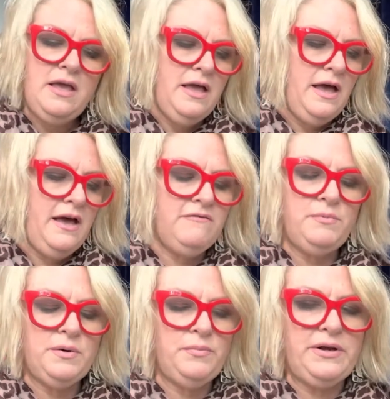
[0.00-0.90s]
I've
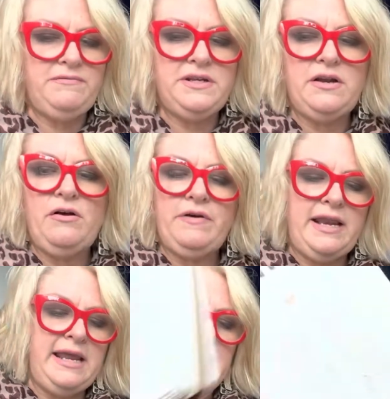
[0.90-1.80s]
book briefed it
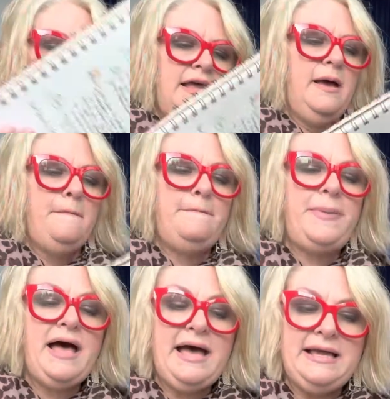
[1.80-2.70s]
already.
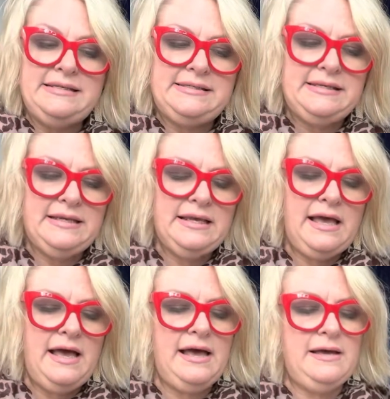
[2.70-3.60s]
But,
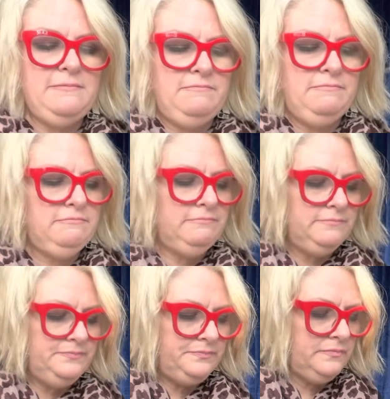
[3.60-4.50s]
and
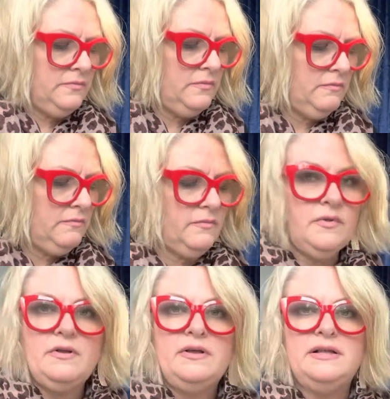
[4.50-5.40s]

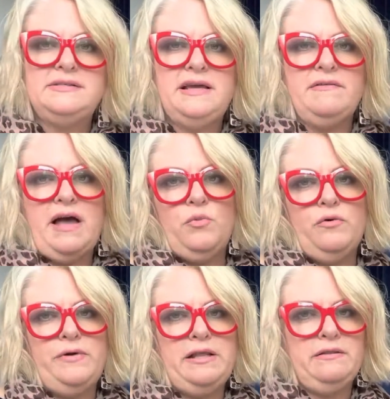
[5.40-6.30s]
see, I've got more
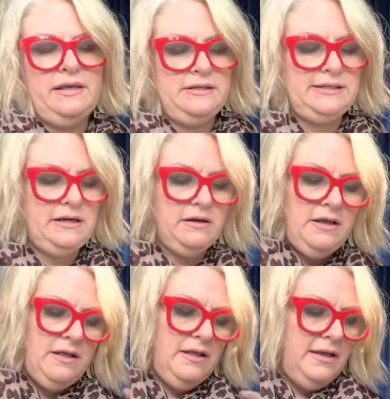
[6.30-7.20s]
written things here.
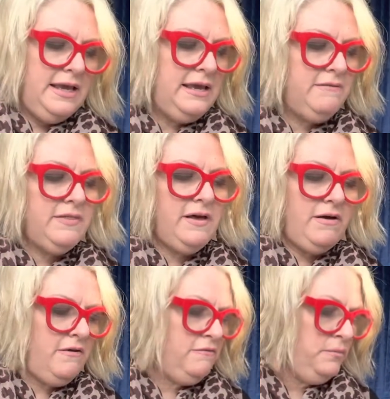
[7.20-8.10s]
Even though
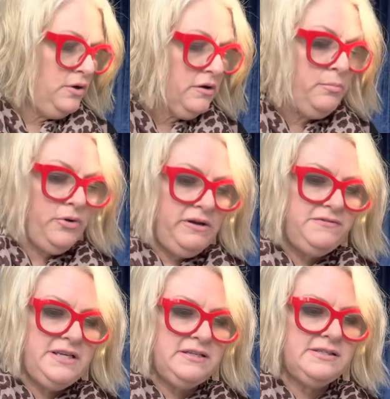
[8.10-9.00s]
I've book
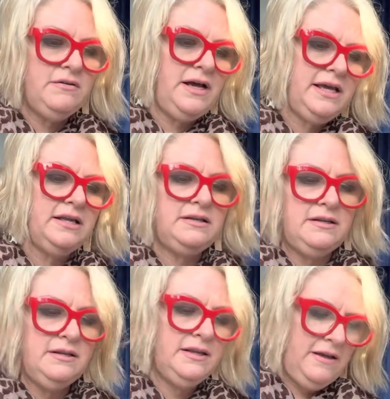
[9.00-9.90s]
briefed it, so I could,
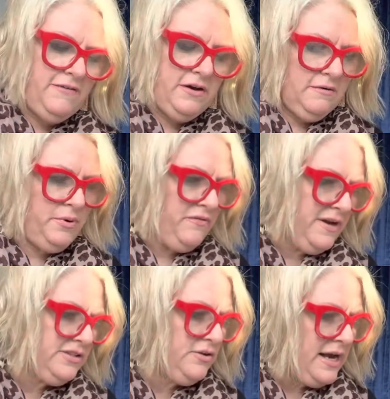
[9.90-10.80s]
if a
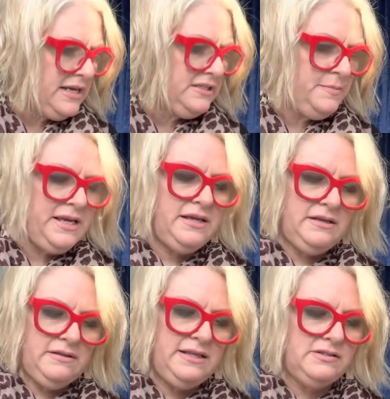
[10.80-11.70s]
professor asked
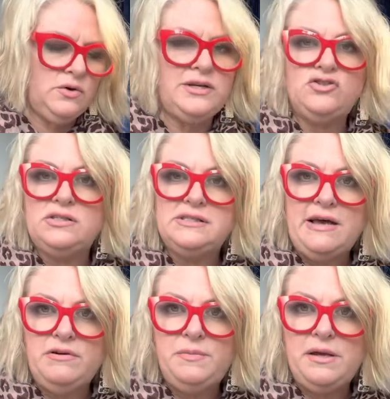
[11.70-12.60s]
me these questions, I
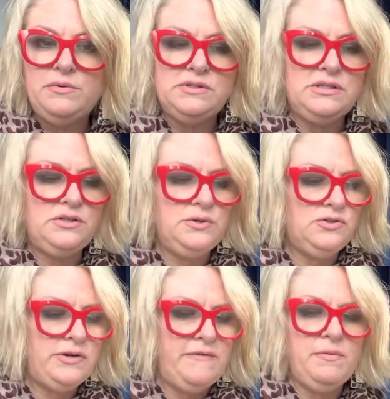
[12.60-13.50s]
would be able to do it
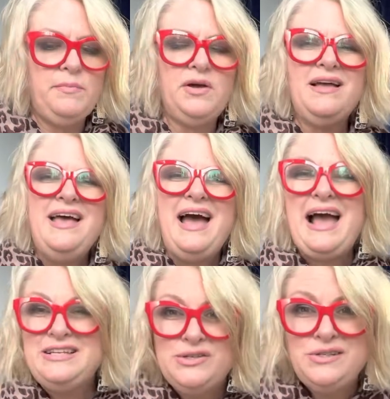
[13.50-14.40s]
straight from the book.
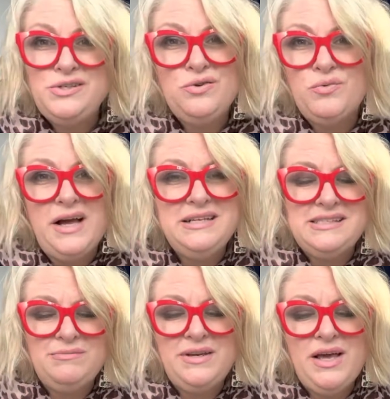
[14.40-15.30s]
I do still write
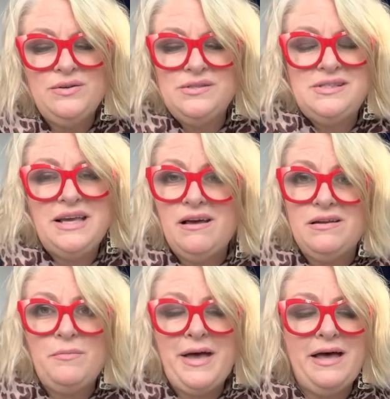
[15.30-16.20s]
some notes
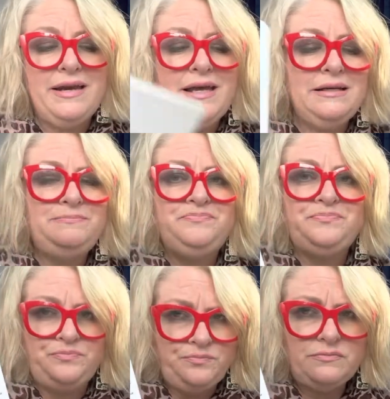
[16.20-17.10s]
down about it.
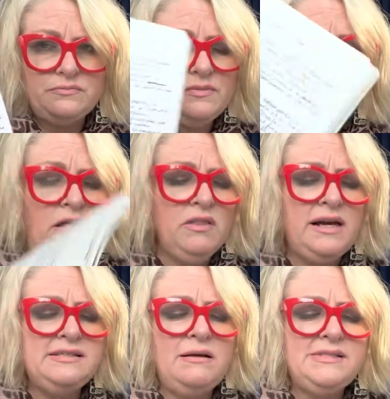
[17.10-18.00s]
A lot
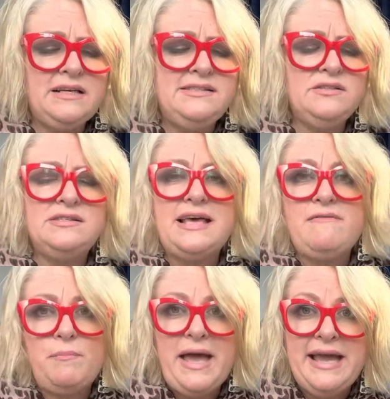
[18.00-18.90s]
of times I still save
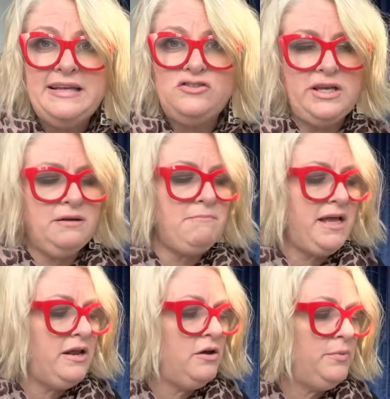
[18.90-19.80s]
a page in my
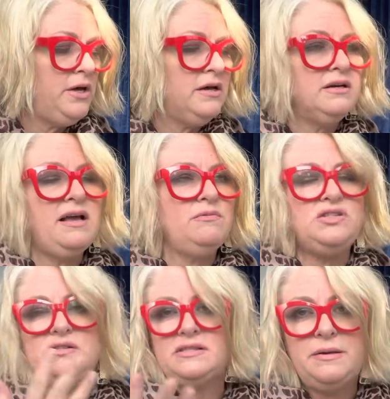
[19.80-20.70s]
notebook. I would
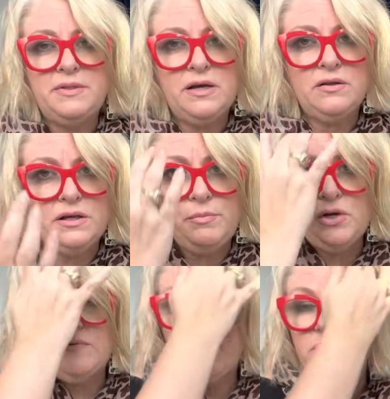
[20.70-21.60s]
do the same thing on the
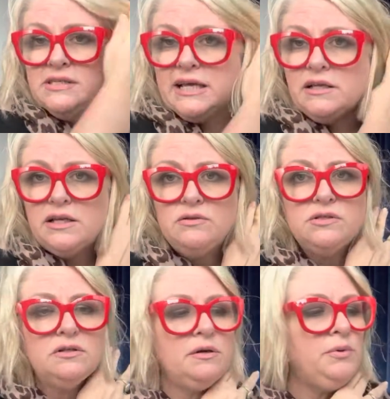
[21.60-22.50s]
computer if I was taking notes
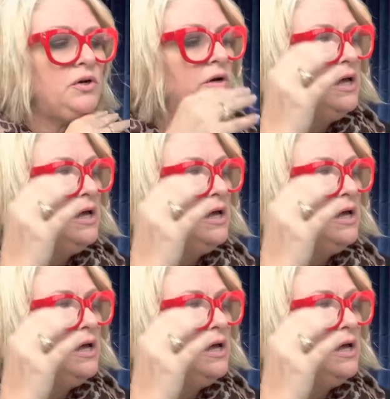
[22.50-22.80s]
on the computer.